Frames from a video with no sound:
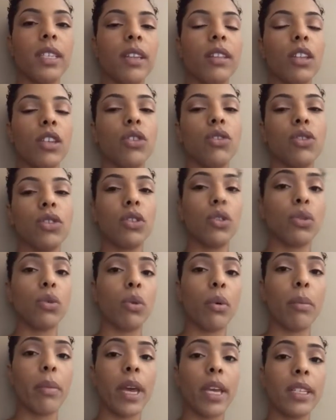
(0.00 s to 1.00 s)
and then you just
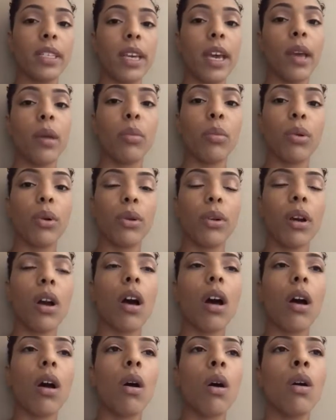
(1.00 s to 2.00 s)
do a maintain
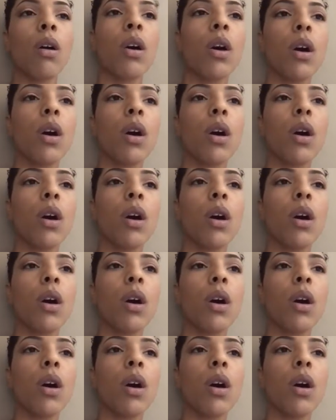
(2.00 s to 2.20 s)
protocol,